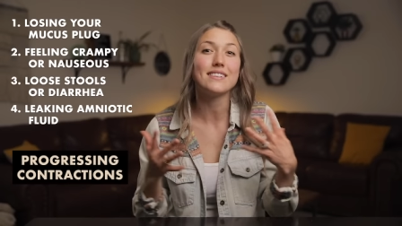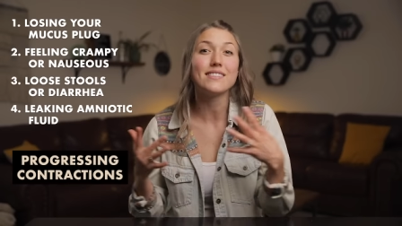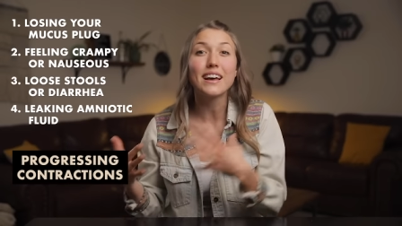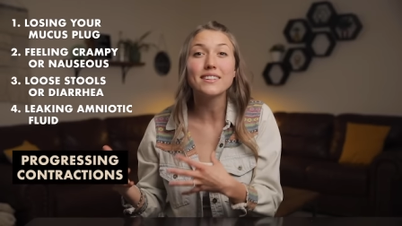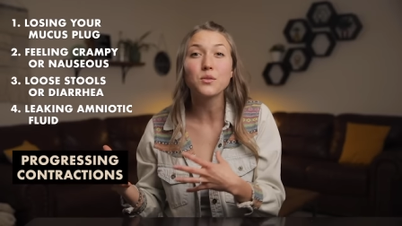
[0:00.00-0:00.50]

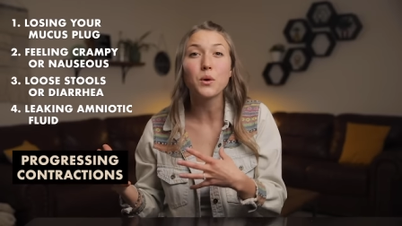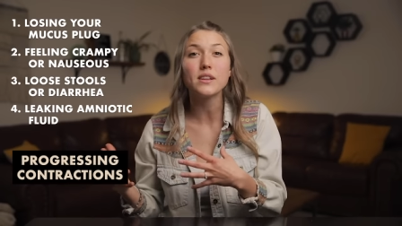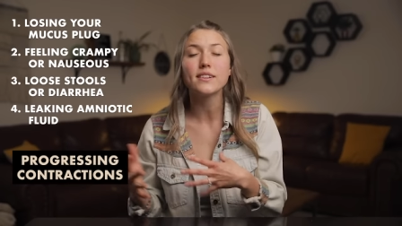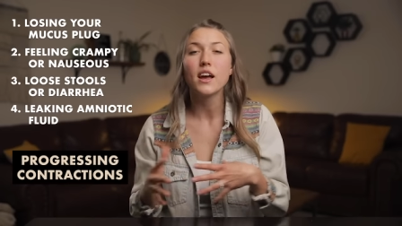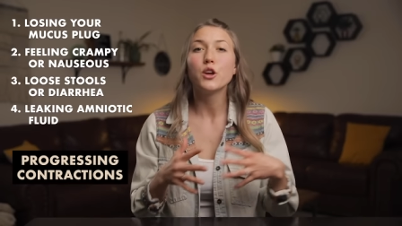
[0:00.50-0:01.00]
intense
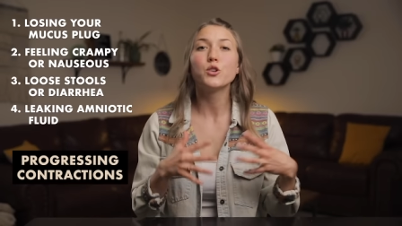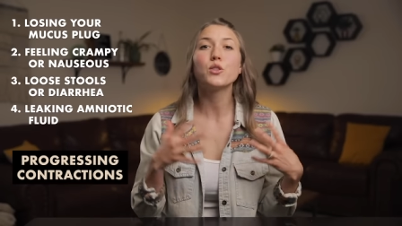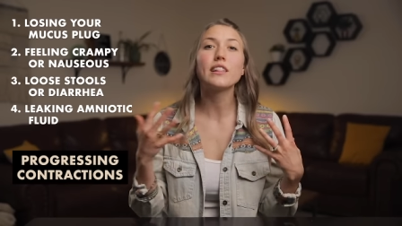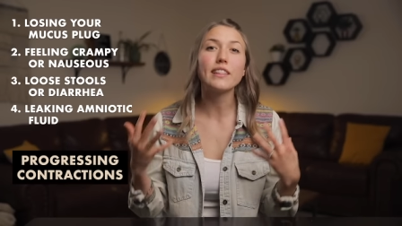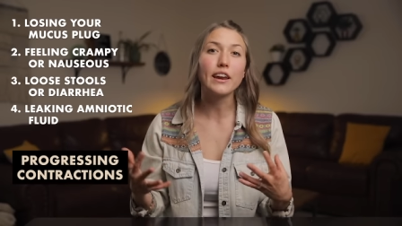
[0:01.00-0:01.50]
ones to
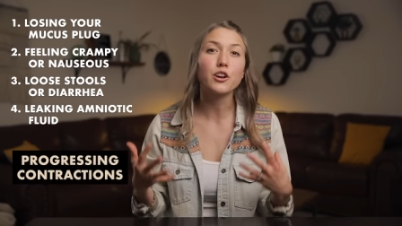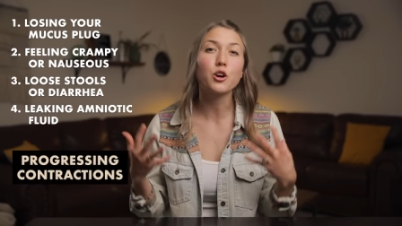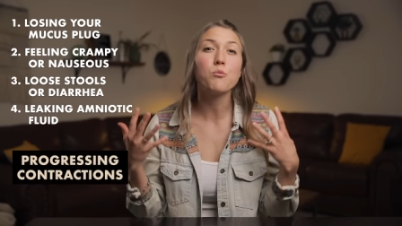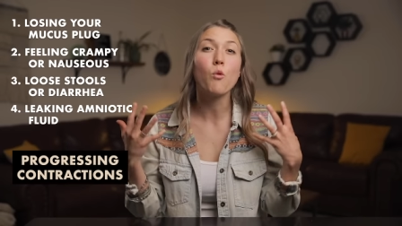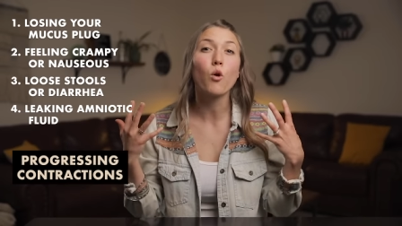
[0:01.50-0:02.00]
the
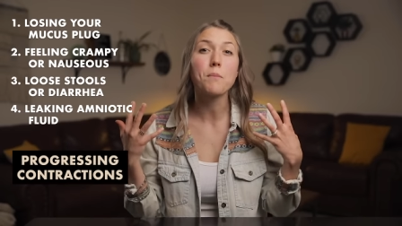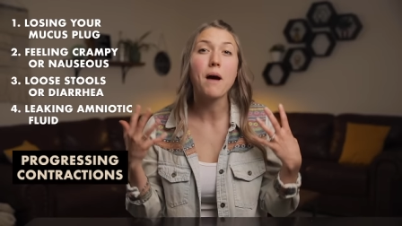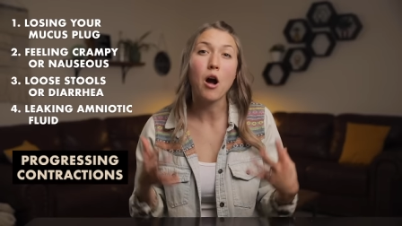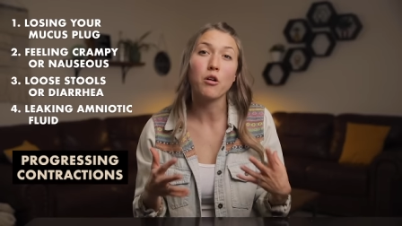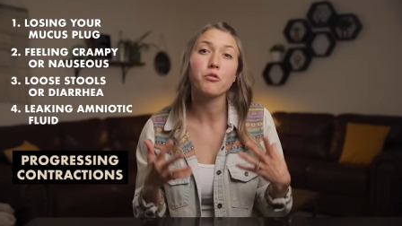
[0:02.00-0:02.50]
later, more
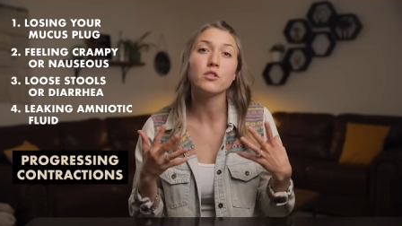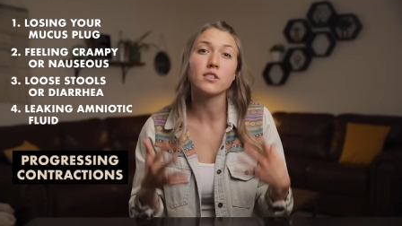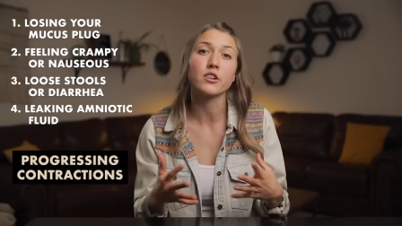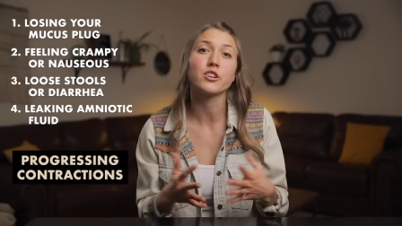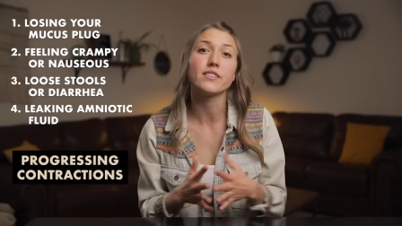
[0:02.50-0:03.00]
powerful
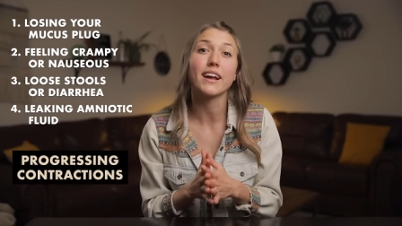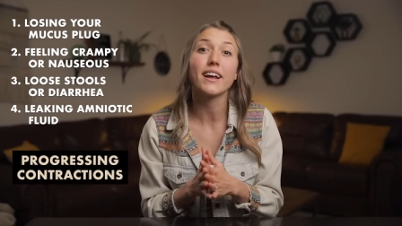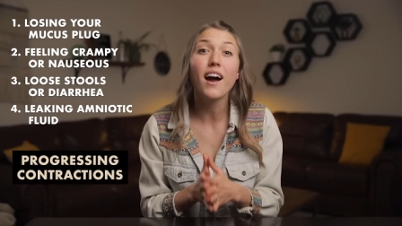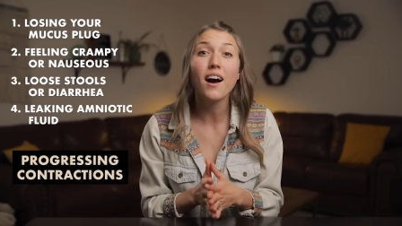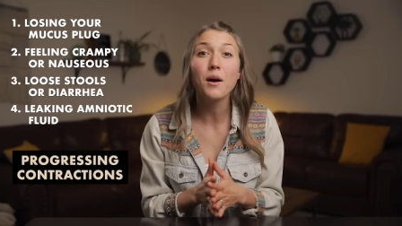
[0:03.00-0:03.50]
surges that
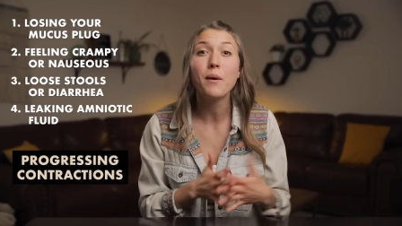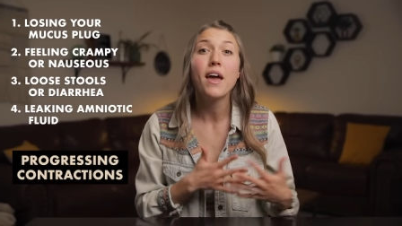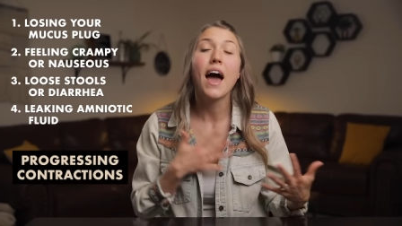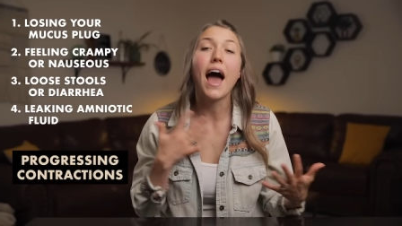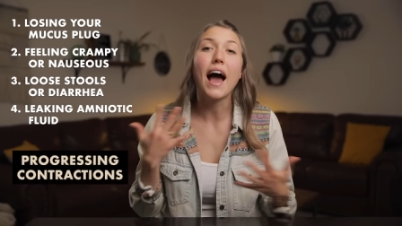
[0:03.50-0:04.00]
come
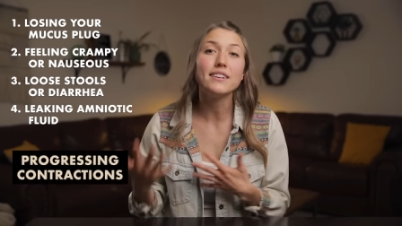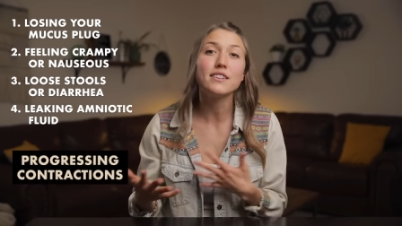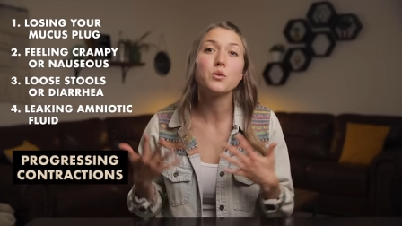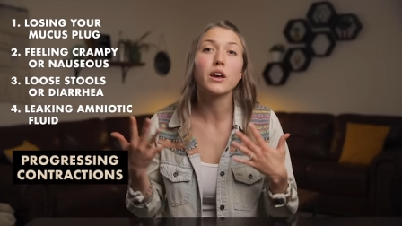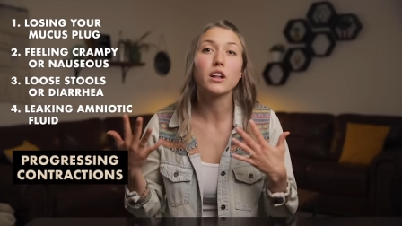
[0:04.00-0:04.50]
as
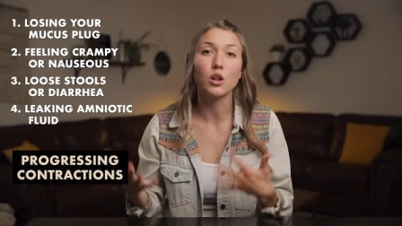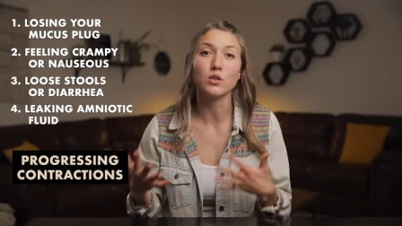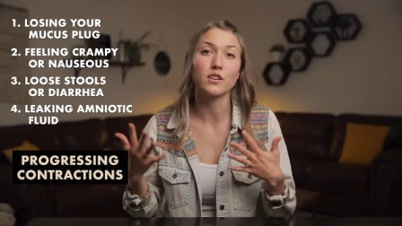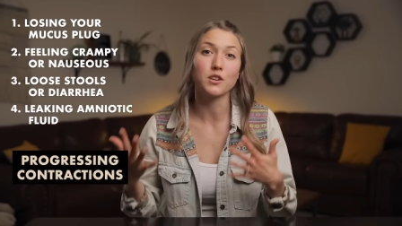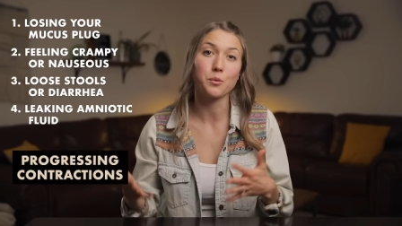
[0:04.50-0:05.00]
you get
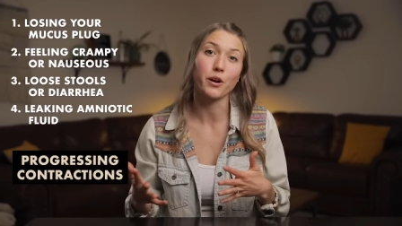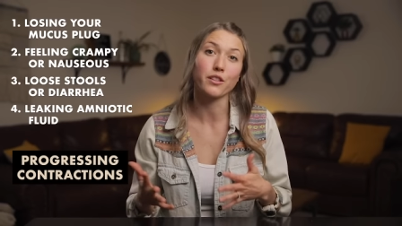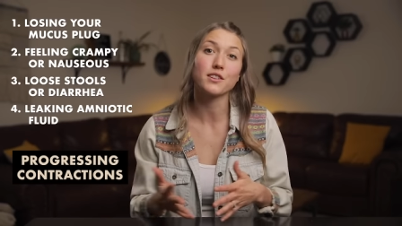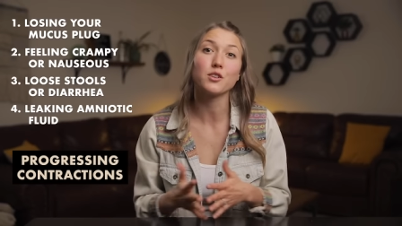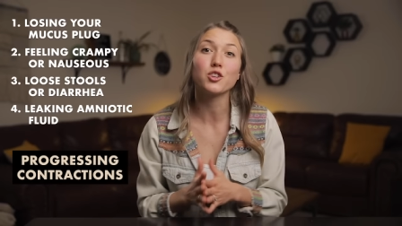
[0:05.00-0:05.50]
closer to
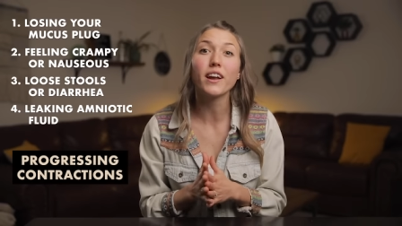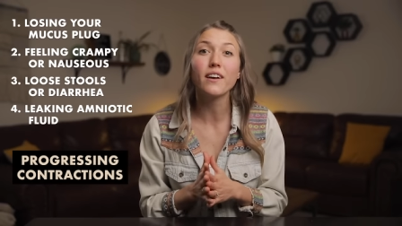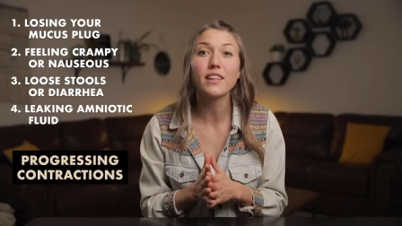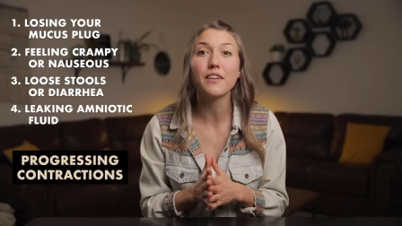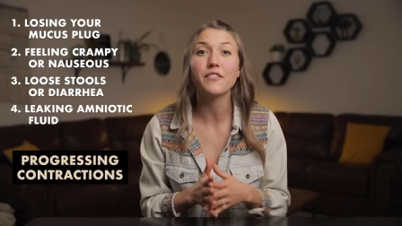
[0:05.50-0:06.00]
birth. So check
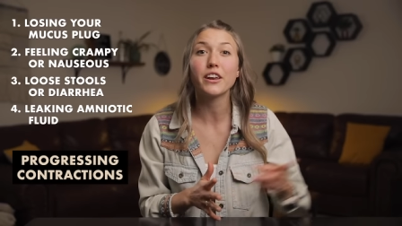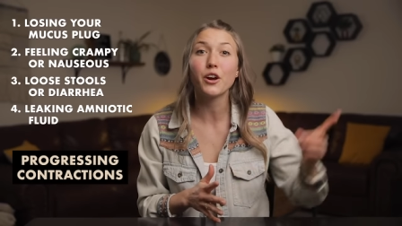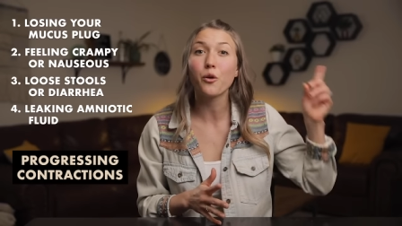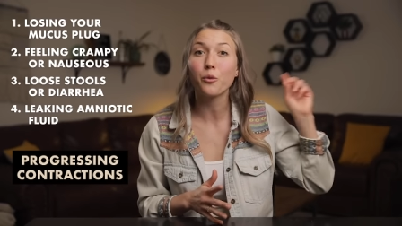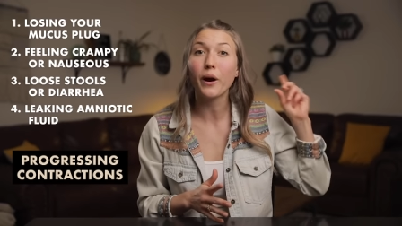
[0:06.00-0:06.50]
out that
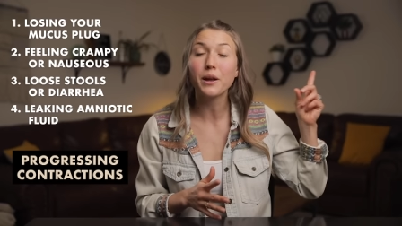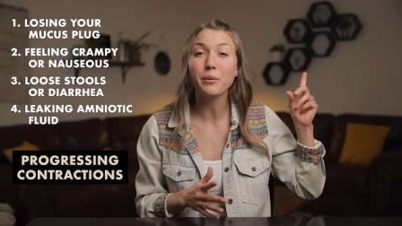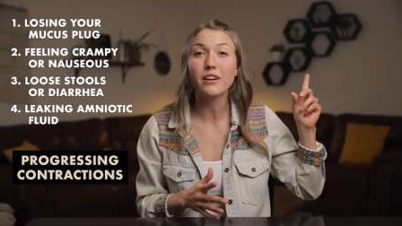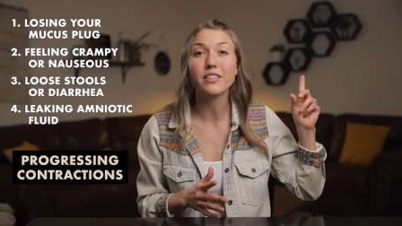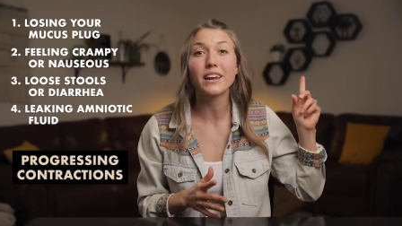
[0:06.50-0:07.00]
video right up
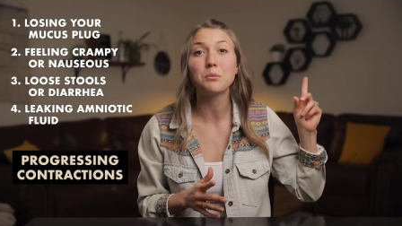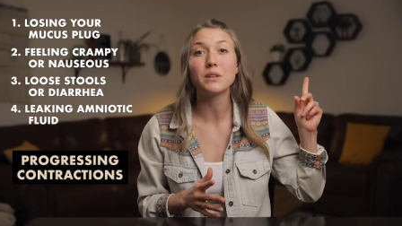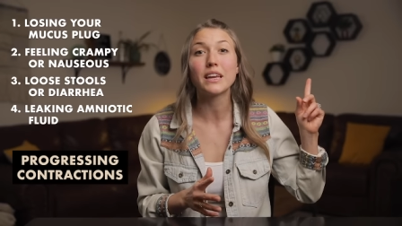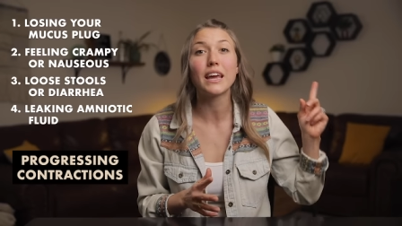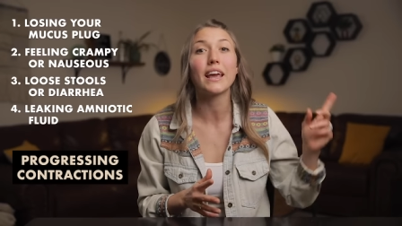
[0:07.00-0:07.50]
here that I'm
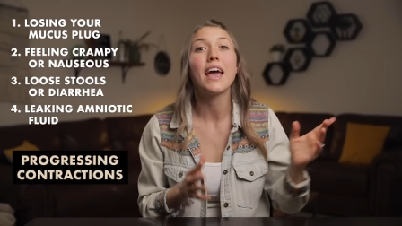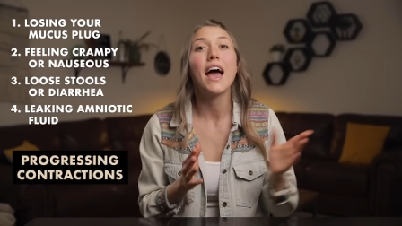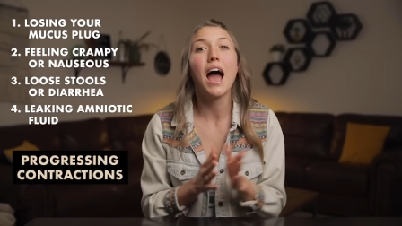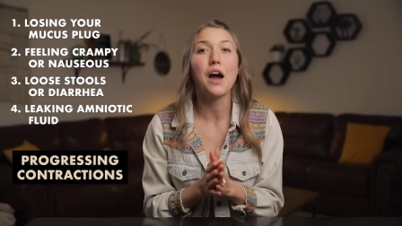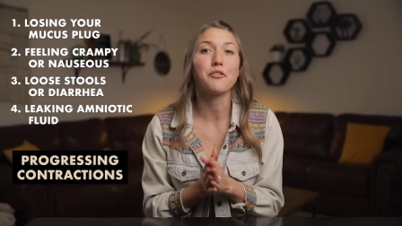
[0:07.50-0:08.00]
linking
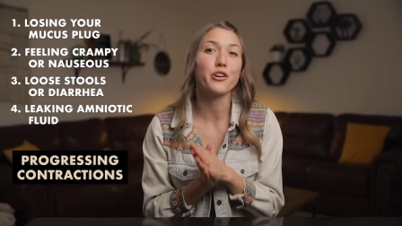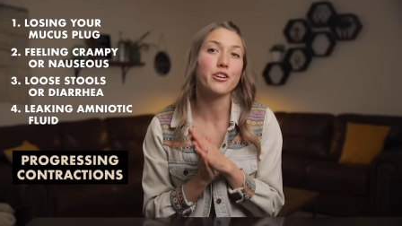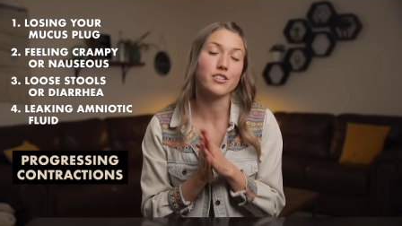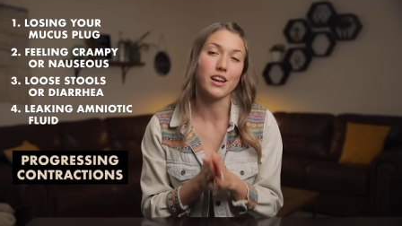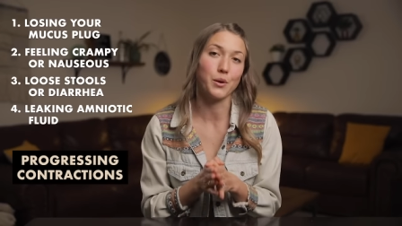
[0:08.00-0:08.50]
after
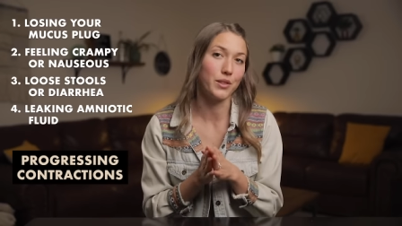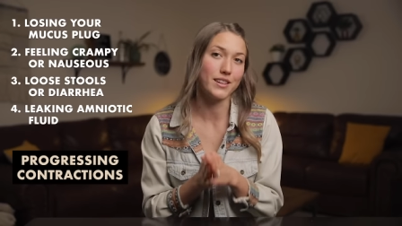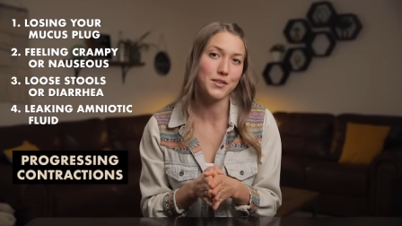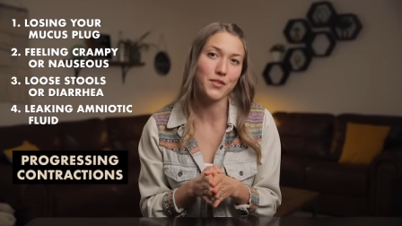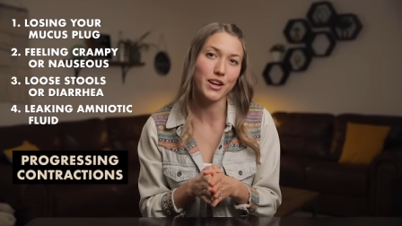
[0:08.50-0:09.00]
you're done with
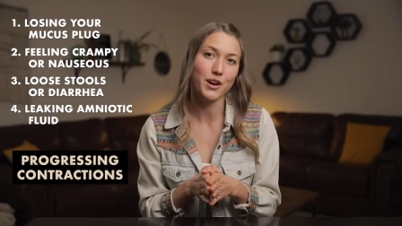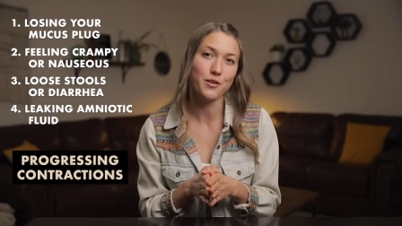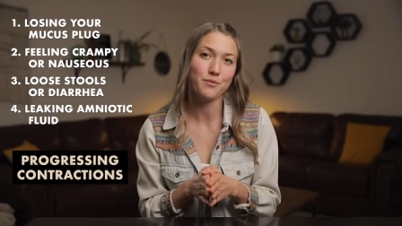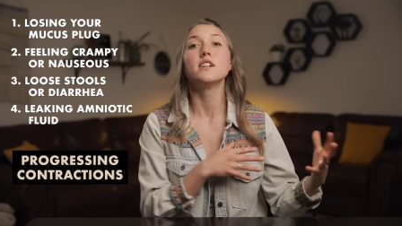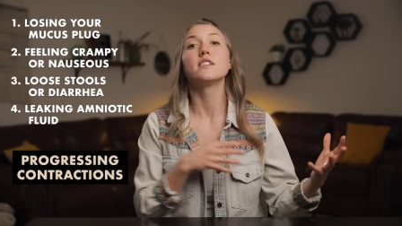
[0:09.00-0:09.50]
this video.